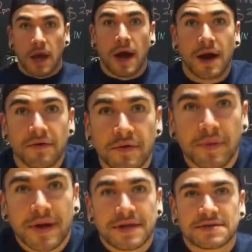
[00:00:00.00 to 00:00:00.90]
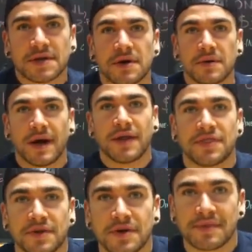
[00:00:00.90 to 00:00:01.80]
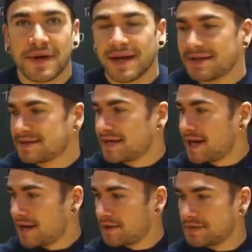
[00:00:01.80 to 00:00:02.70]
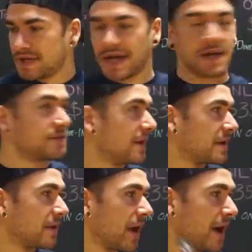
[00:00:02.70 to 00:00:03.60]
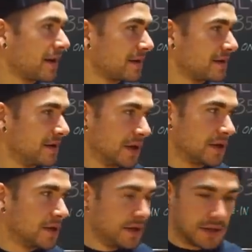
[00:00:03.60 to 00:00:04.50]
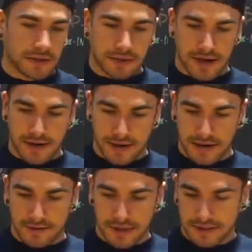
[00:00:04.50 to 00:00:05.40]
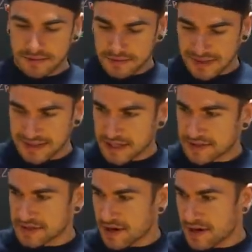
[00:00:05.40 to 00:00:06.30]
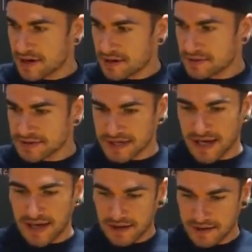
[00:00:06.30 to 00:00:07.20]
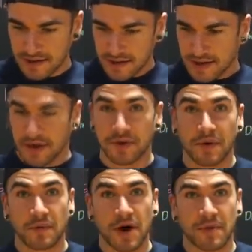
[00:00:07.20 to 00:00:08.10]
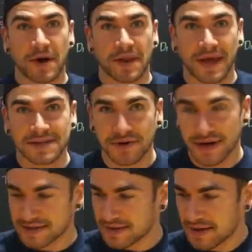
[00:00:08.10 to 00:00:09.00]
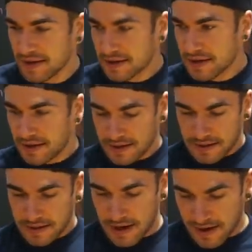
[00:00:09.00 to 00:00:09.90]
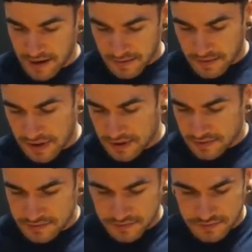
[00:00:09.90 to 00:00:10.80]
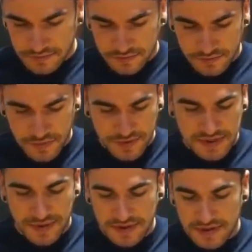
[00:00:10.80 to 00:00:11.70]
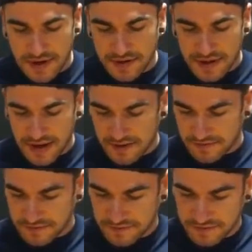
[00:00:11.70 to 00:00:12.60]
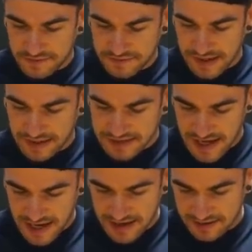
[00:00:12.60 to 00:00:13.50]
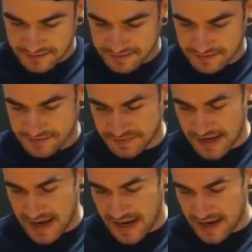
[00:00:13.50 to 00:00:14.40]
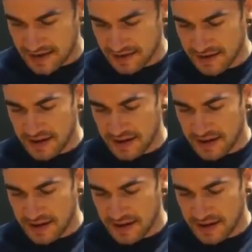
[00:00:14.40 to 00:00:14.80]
All, All right, right, so uh, 30 minutes. Dan, ready to rock? We're ready to rock. All right, well, let's get started. We'll say only one water bottle. That's crazy. One water bottle. All right, well, what do we say to get started? the Count of like 10, 9,